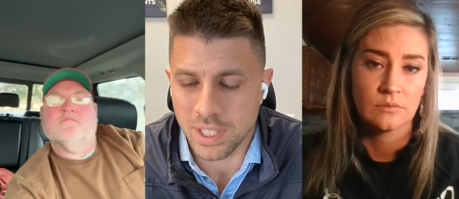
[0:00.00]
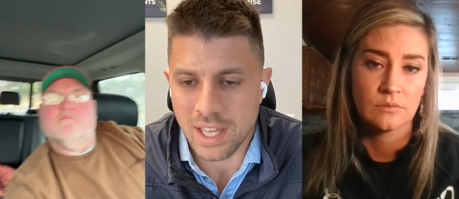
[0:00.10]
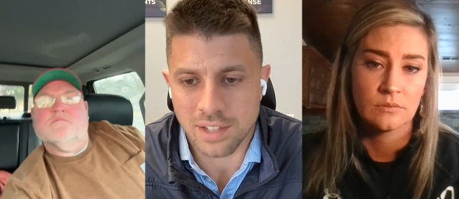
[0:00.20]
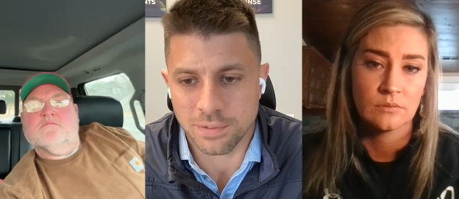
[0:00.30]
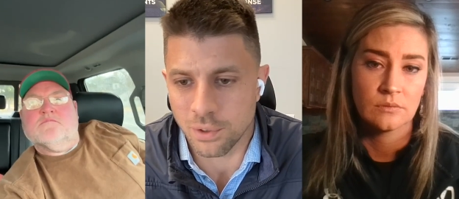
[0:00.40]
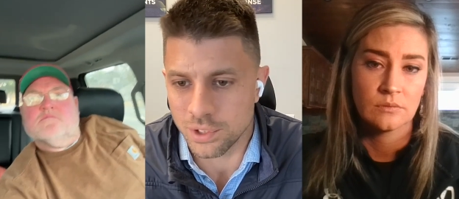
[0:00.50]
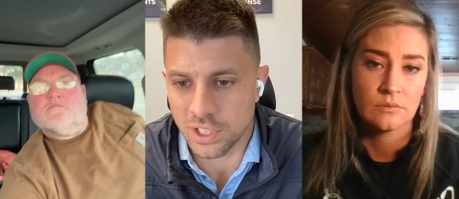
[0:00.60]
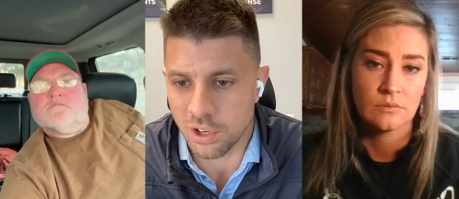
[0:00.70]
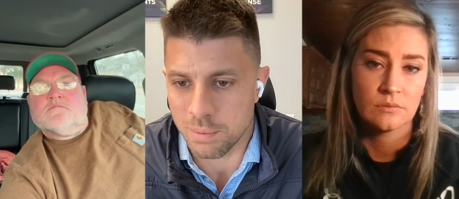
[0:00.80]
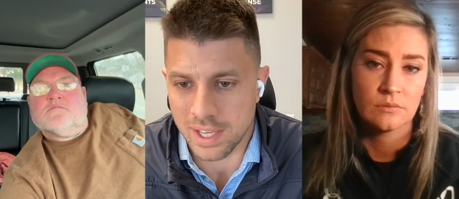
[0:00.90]
Speaker 1: you know, we can't
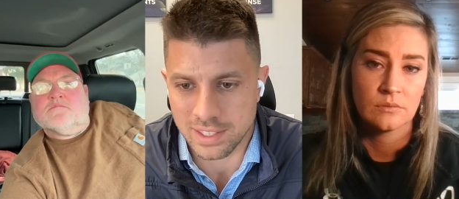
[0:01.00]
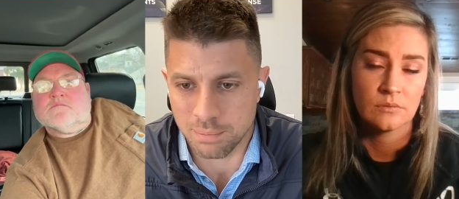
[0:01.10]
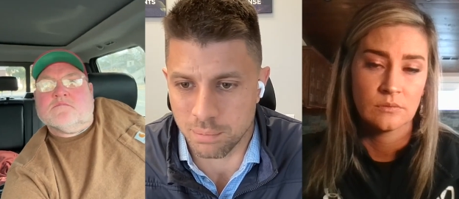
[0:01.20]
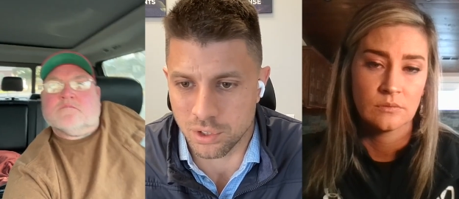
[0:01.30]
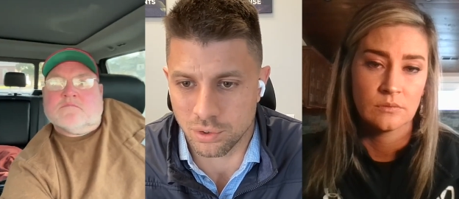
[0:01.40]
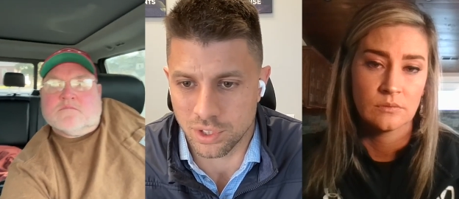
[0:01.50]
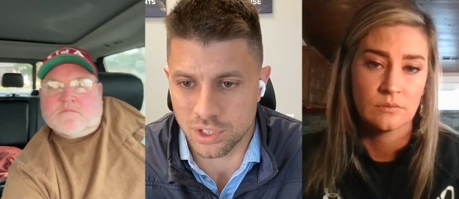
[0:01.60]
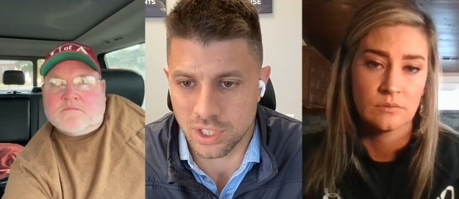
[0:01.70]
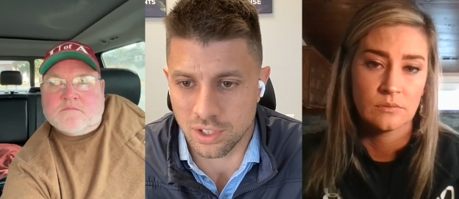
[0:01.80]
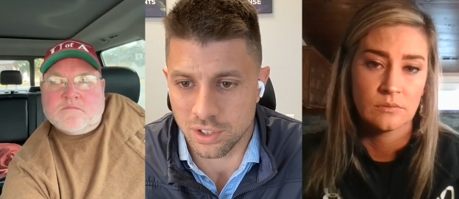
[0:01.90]
afford to go back 10
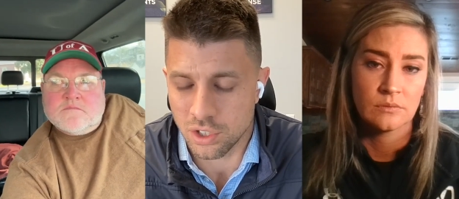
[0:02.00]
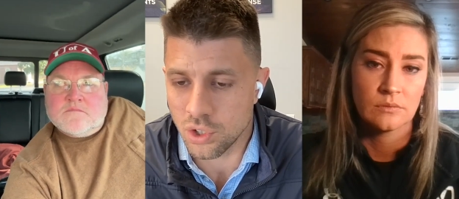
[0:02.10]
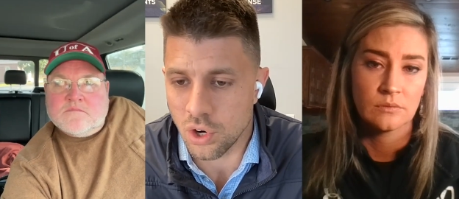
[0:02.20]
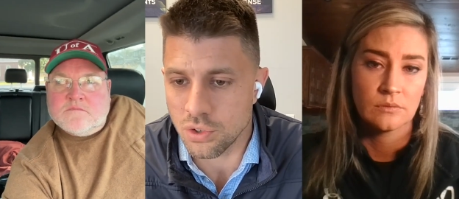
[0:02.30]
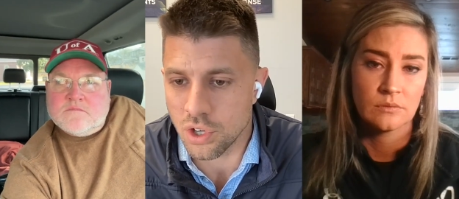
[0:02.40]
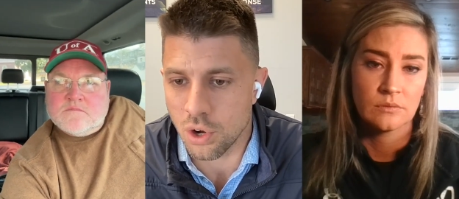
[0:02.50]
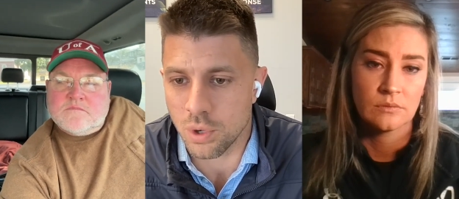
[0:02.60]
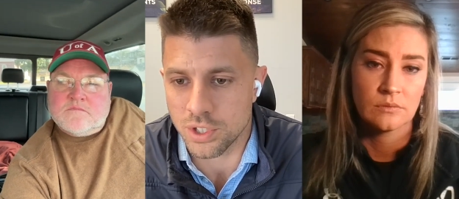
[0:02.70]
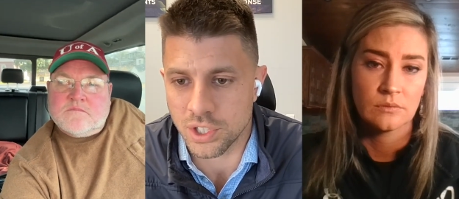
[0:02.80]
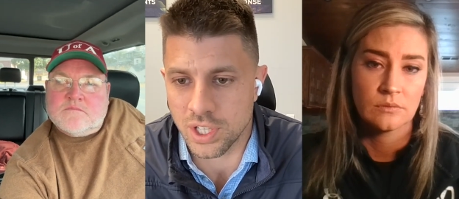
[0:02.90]
bushel this year. You
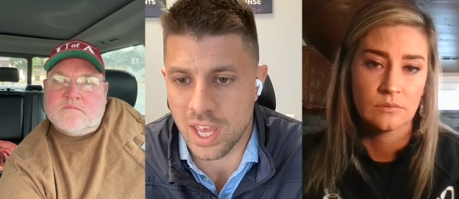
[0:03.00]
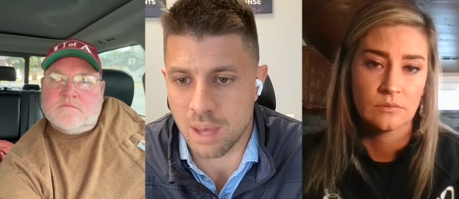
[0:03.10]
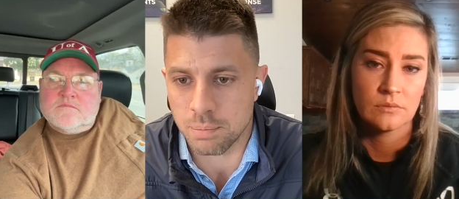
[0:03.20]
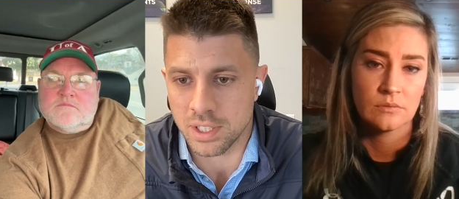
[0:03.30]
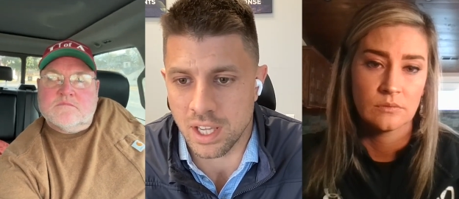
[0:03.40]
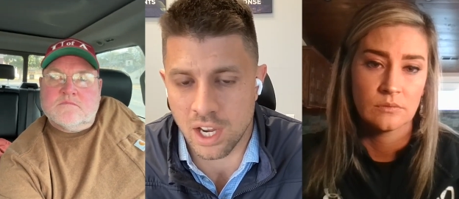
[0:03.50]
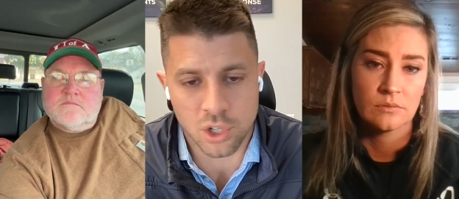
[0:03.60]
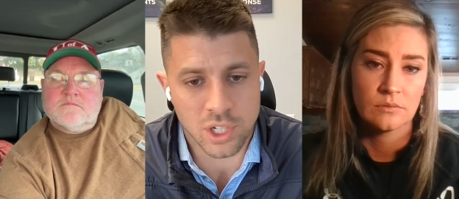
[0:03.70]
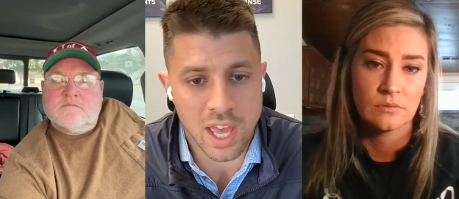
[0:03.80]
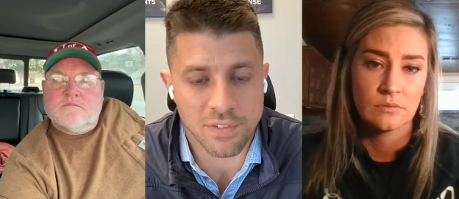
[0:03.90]
don't know what's going to happen.
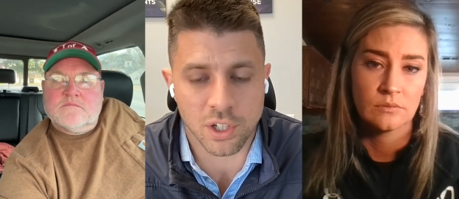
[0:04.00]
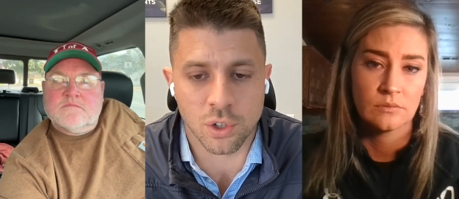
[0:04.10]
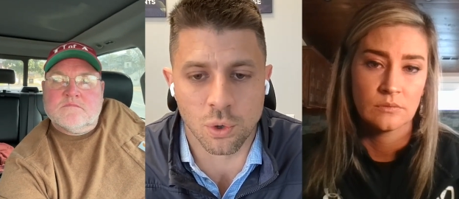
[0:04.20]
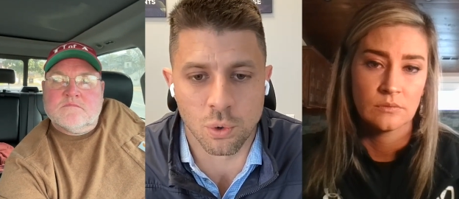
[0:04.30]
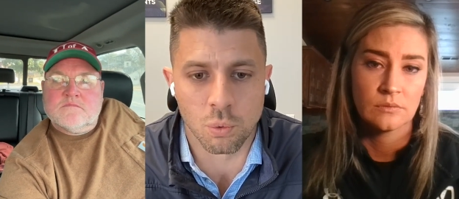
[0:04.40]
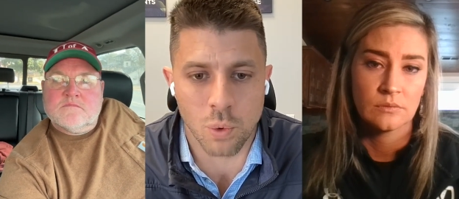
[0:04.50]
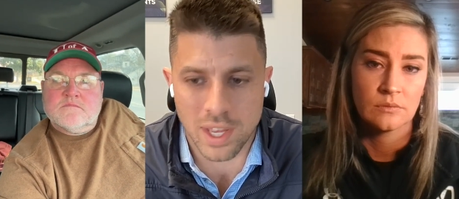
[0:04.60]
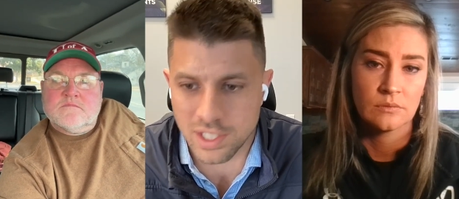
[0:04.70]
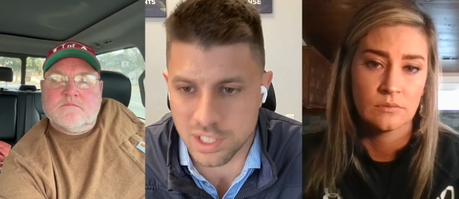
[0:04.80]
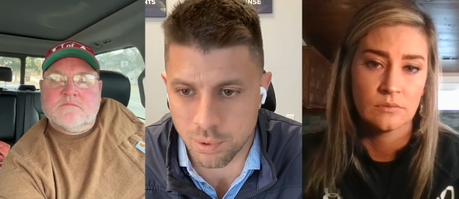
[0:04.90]
Are you going to have a
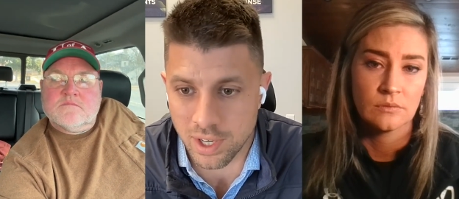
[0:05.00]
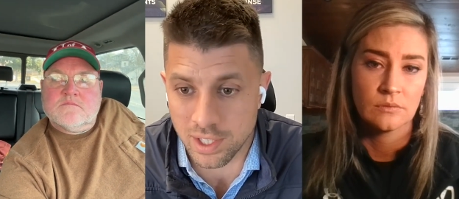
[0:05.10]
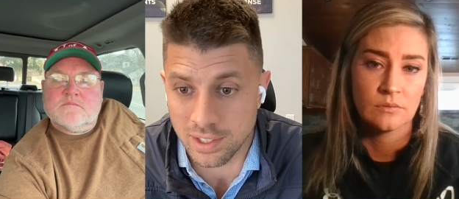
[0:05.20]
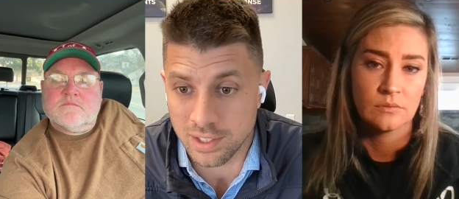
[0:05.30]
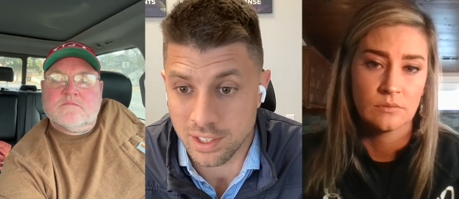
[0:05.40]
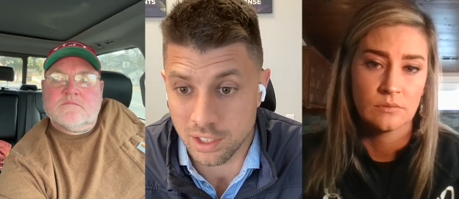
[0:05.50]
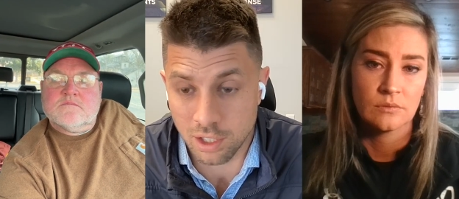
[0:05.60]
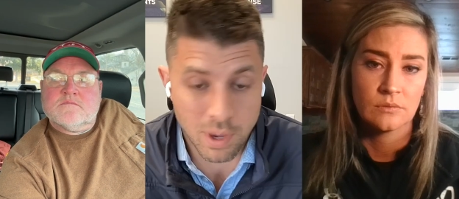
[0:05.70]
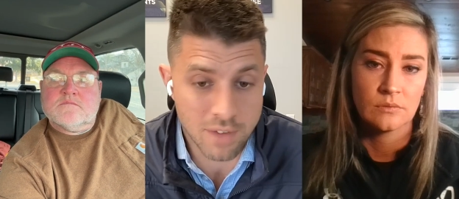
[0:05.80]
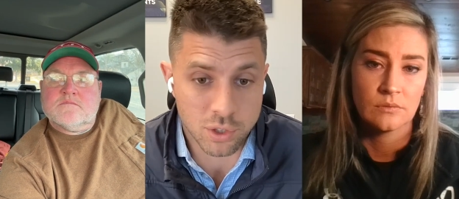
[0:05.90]
cool, wet spring?
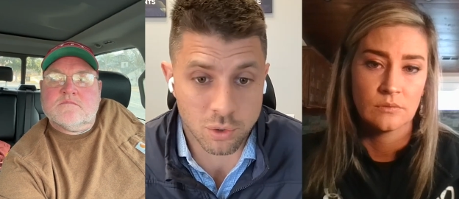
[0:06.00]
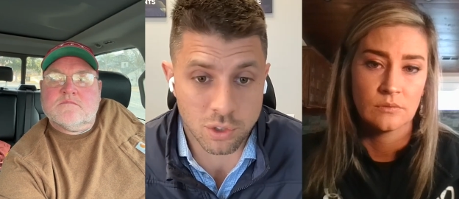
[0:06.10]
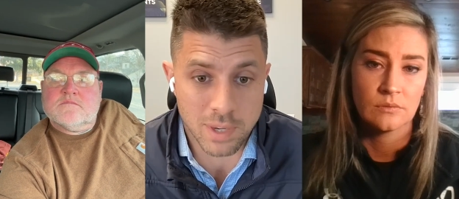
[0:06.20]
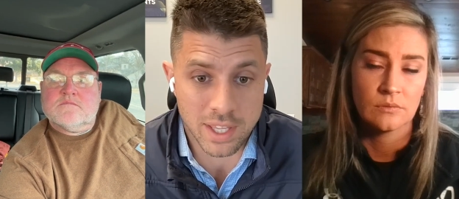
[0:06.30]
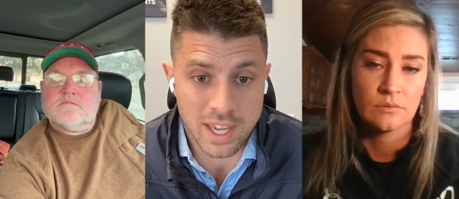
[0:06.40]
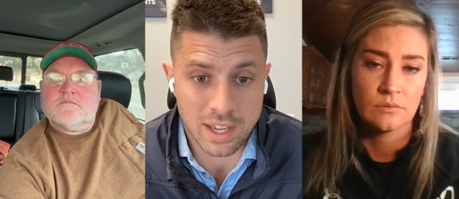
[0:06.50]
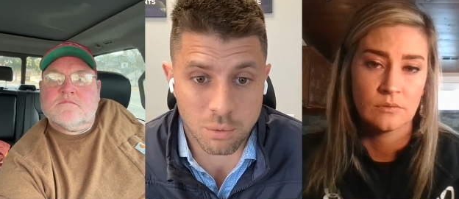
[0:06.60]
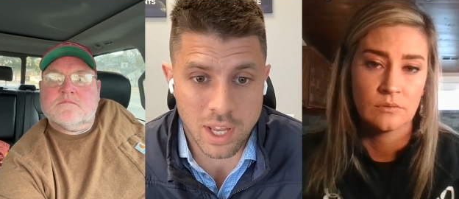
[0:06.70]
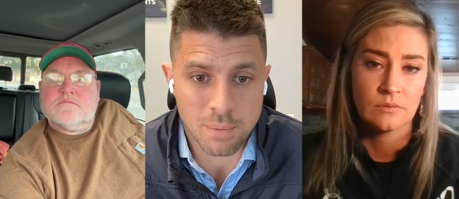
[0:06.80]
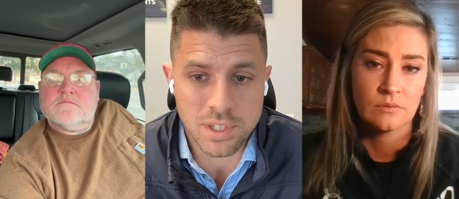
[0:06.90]
You know, we haven't talked
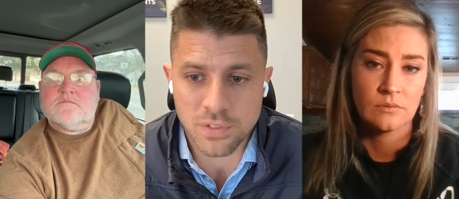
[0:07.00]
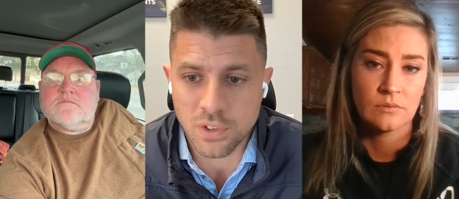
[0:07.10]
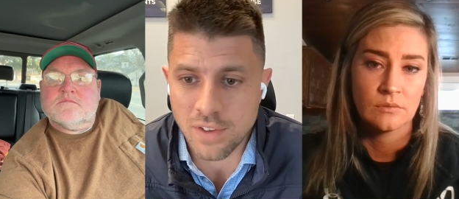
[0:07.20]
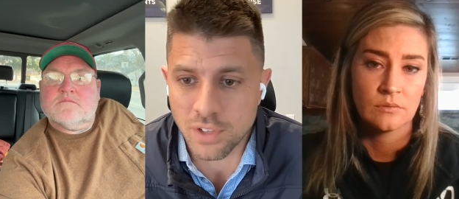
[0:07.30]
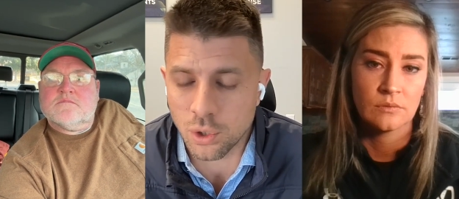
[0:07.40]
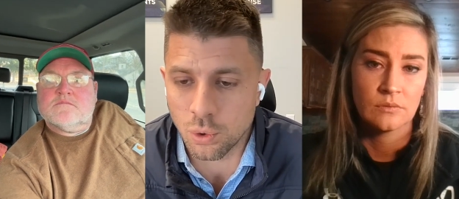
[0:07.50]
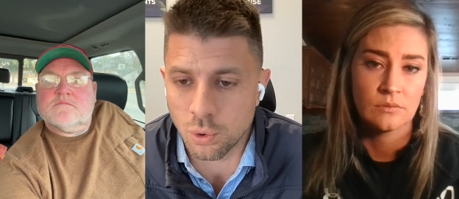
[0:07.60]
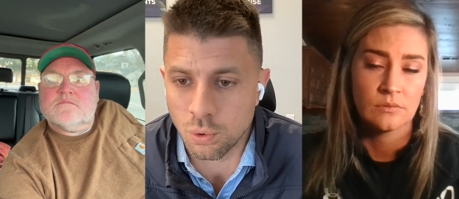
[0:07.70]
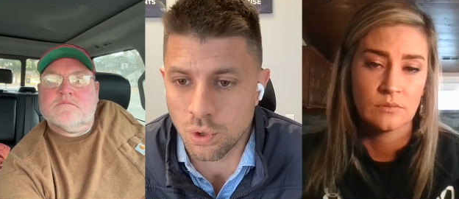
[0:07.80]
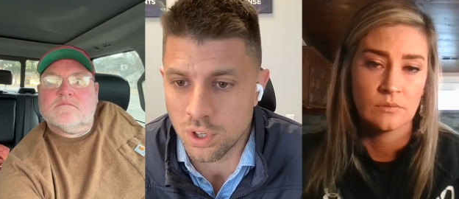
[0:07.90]
about that. What happens if you have
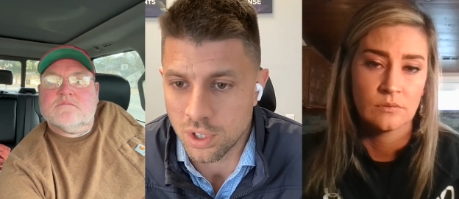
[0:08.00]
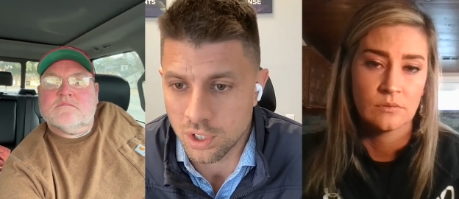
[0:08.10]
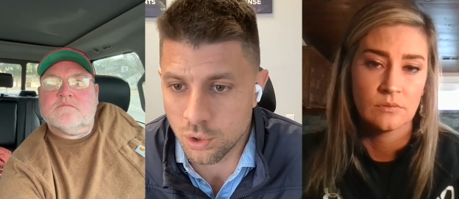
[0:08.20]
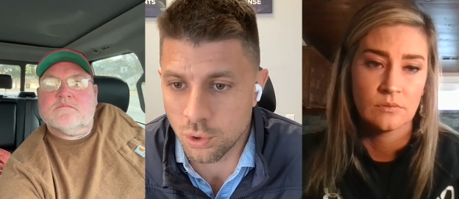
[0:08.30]
a cool,